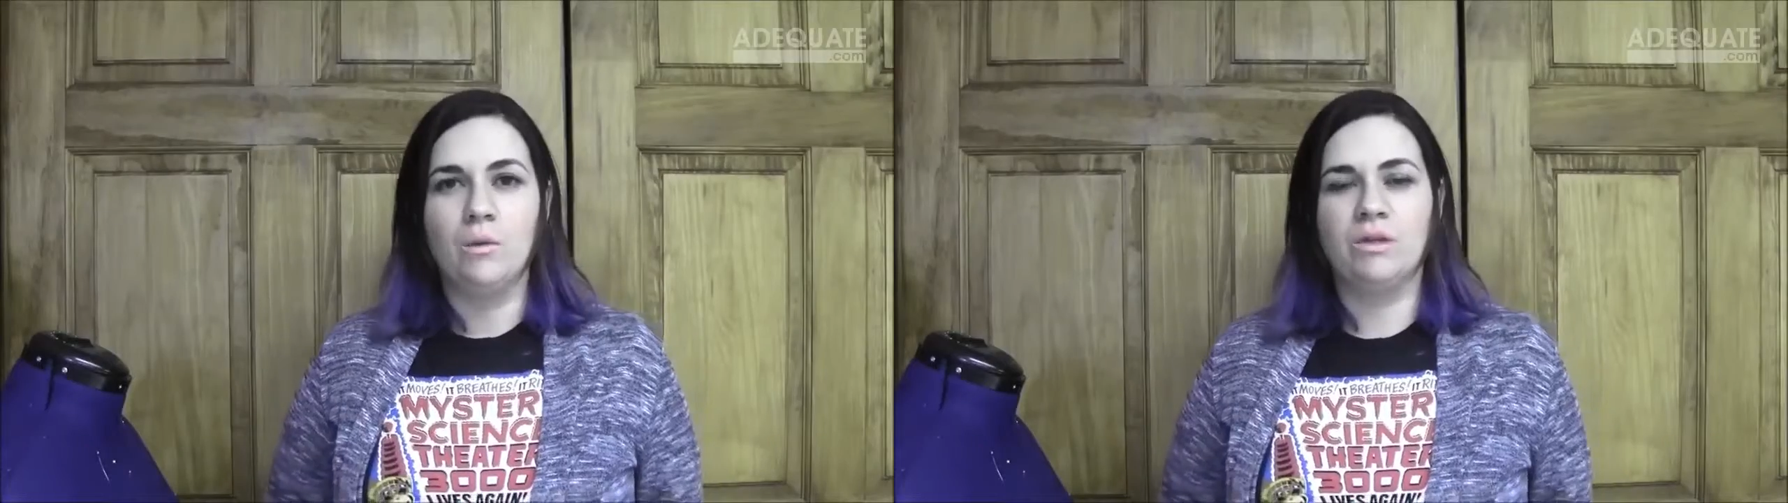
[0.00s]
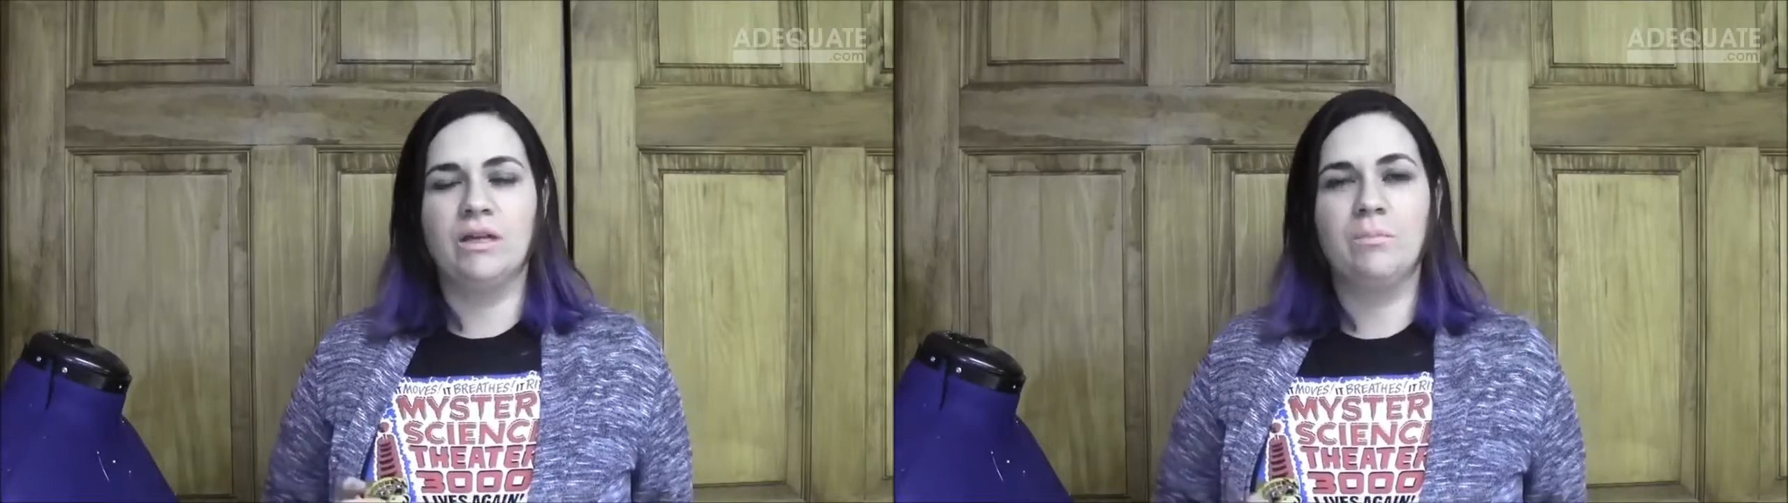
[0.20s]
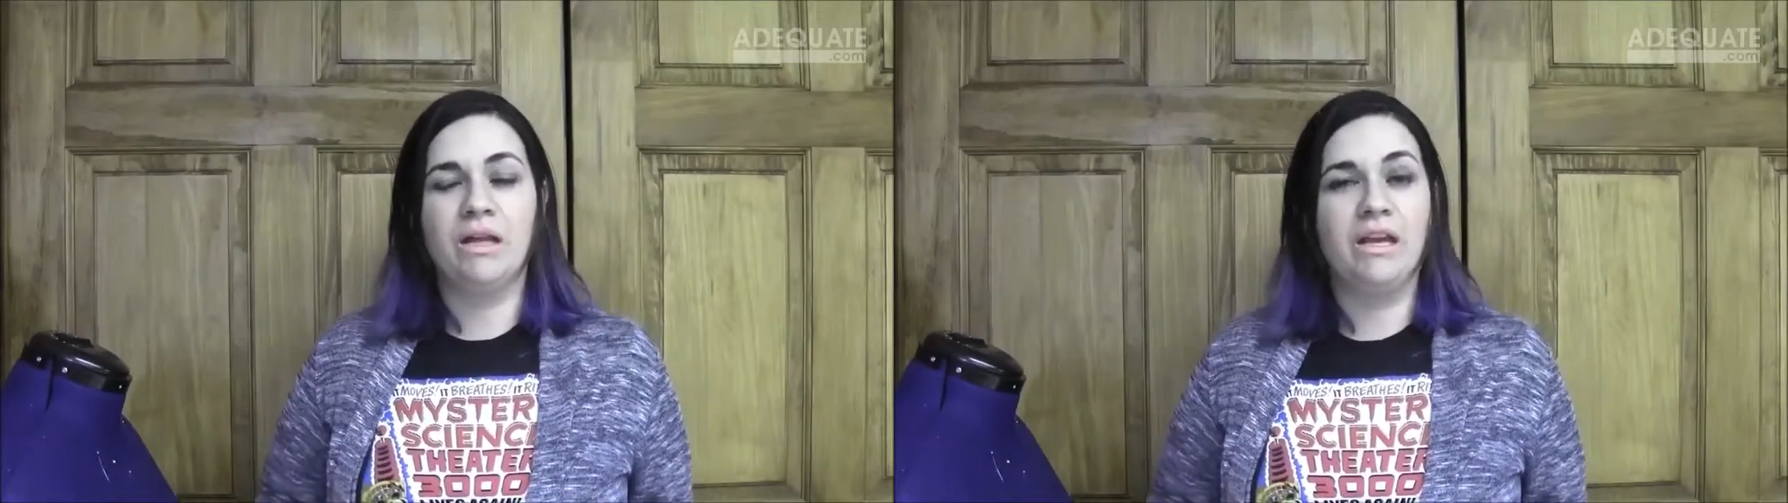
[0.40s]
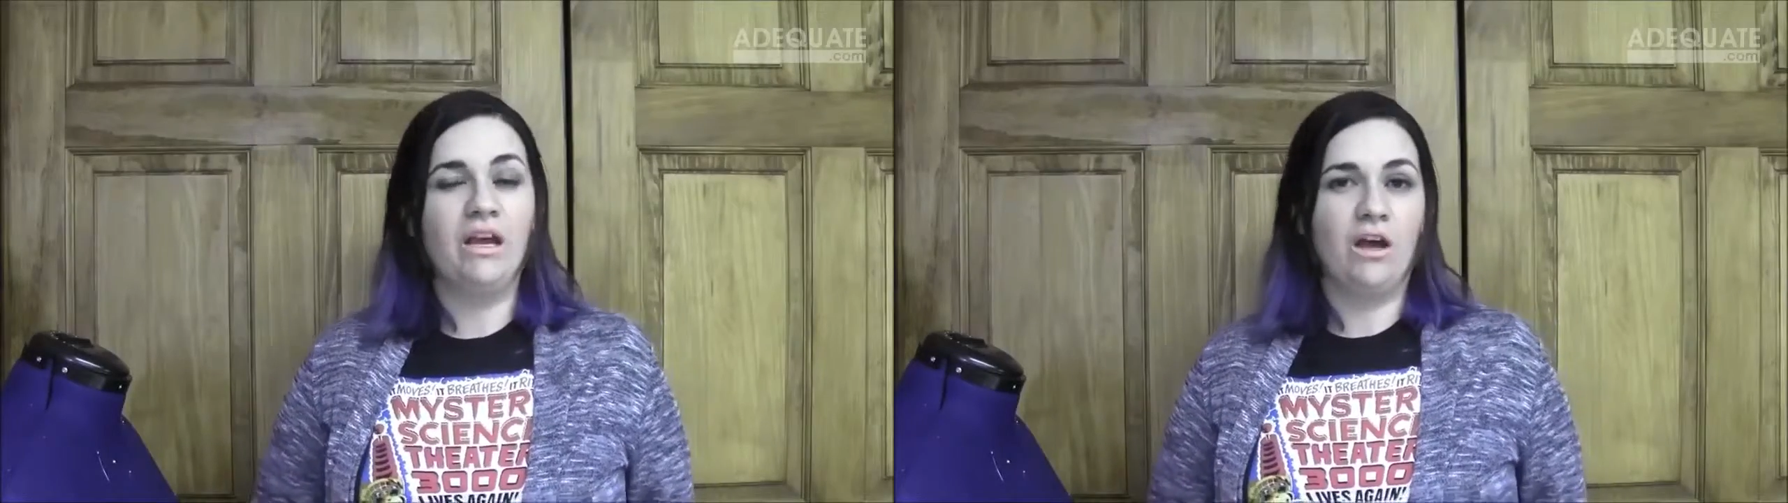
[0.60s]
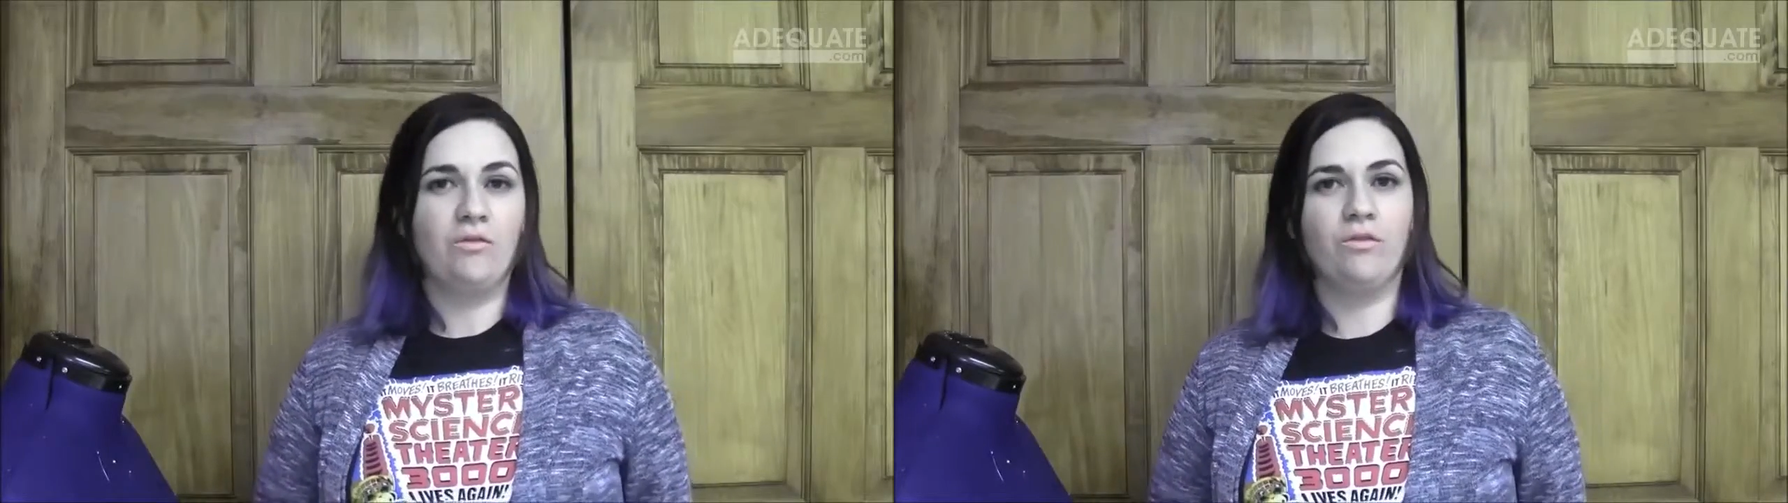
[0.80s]
what they're
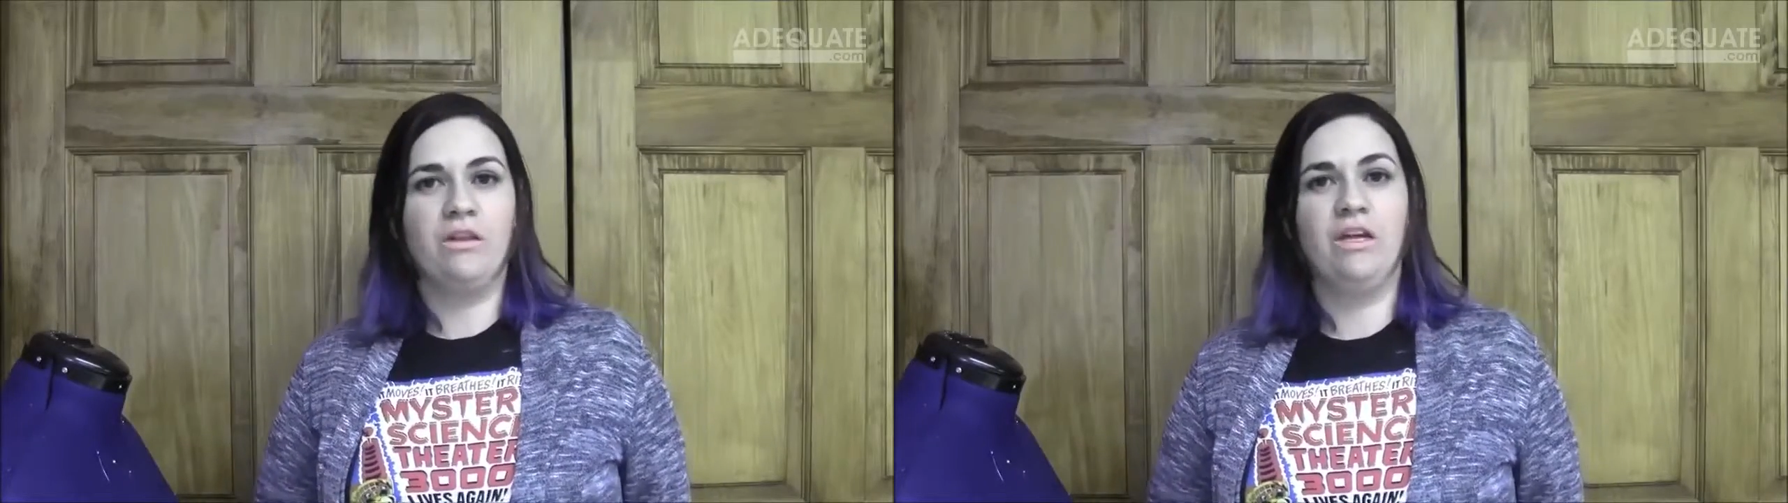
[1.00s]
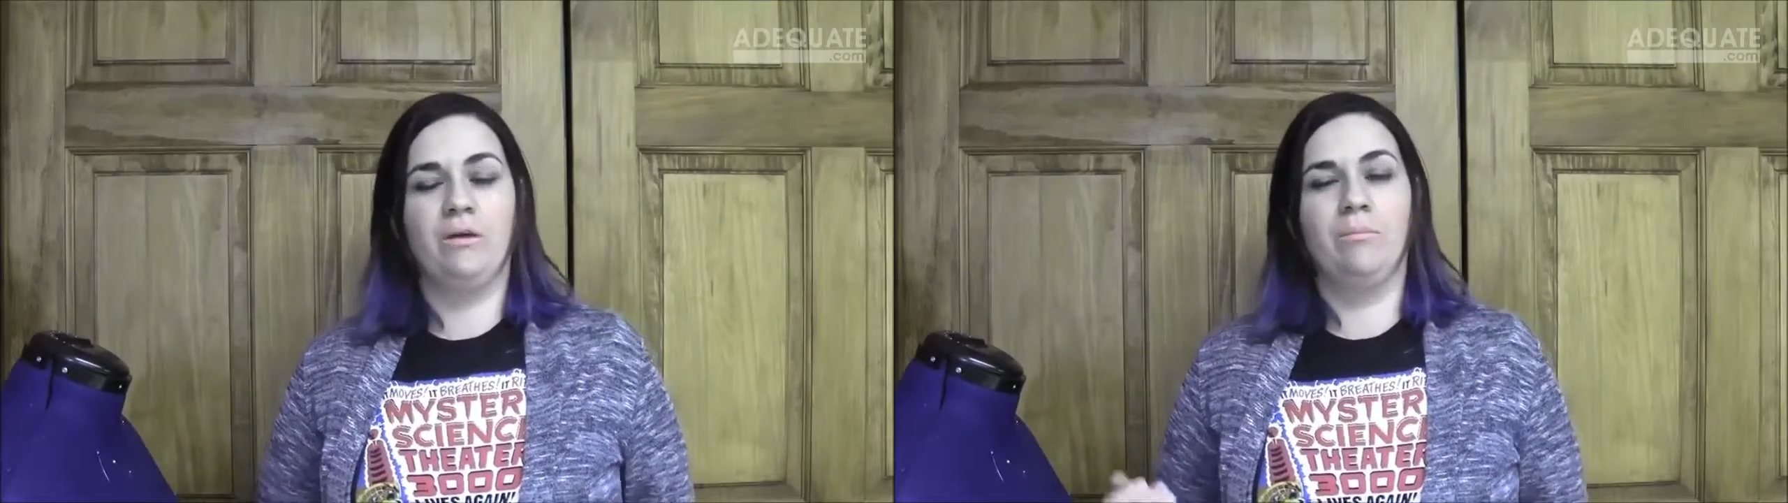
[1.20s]
planning on for the year.